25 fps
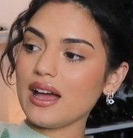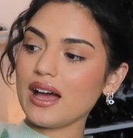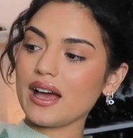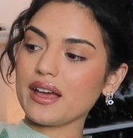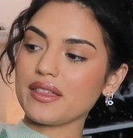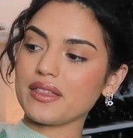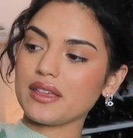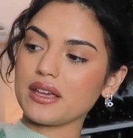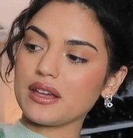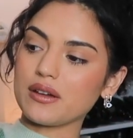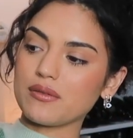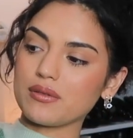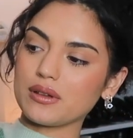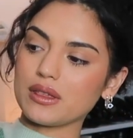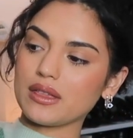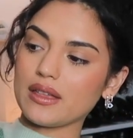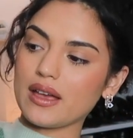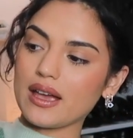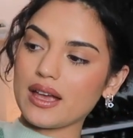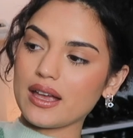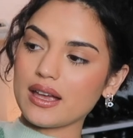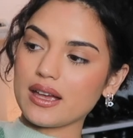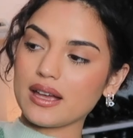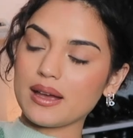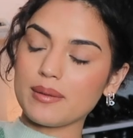I think with
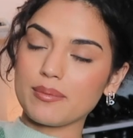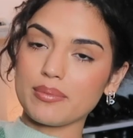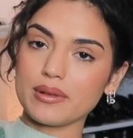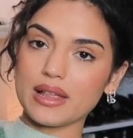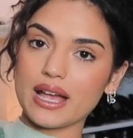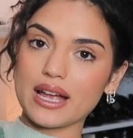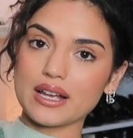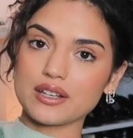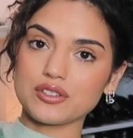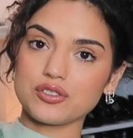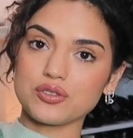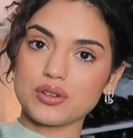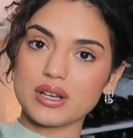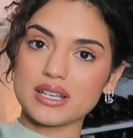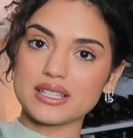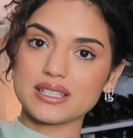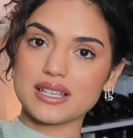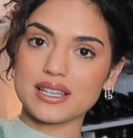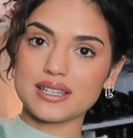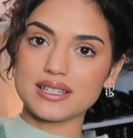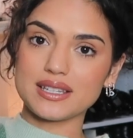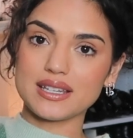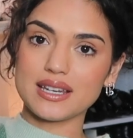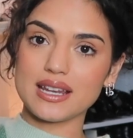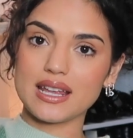like a black dress
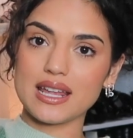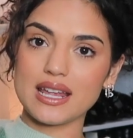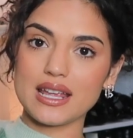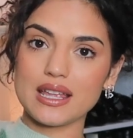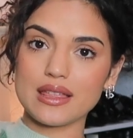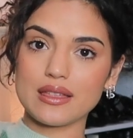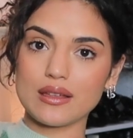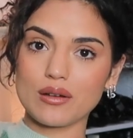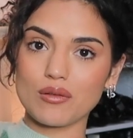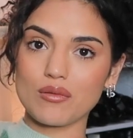underneath,